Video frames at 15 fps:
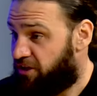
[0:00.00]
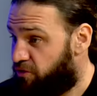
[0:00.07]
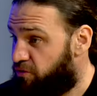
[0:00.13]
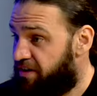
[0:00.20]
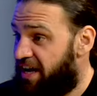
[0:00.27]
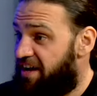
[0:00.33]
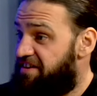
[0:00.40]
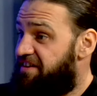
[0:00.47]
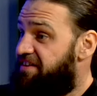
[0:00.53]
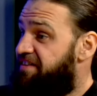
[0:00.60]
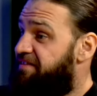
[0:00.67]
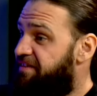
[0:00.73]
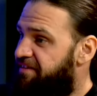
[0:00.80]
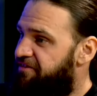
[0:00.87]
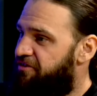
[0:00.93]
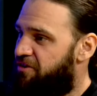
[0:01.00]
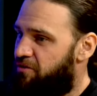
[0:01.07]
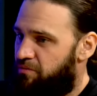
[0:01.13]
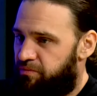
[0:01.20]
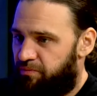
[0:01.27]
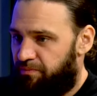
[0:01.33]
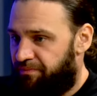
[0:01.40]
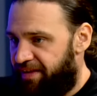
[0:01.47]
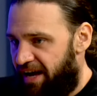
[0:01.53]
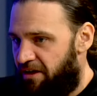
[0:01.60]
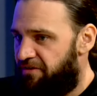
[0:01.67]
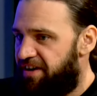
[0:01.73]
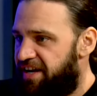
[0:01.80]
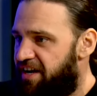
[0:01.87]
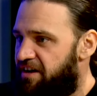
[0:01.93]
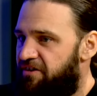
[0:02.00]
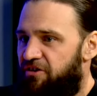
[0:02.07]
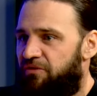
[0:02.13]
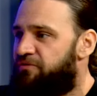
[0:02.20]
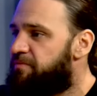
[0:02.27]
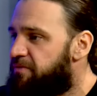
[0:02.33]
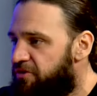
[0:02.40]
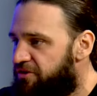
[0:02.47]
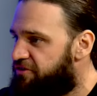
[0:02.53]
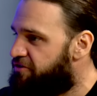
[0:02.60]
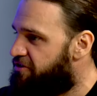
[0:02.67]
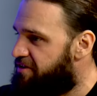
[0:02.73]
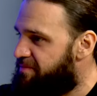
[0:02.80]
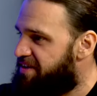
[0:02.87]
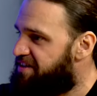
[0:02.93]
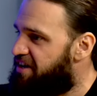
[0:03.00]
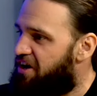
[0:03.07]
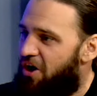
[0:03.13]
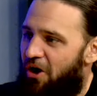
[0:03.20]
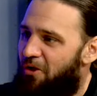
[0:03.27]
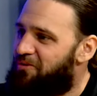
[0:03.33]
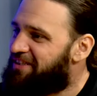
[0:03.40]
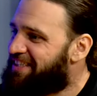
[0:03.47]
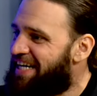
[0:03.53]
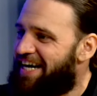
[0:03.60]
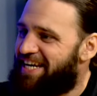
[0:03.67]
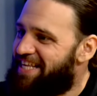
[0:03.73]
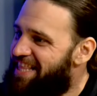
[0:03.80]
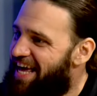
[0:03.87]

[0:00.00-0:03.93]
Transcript: dude. Now you're, you know, down there. You're from, you know what I mean? You're always kind of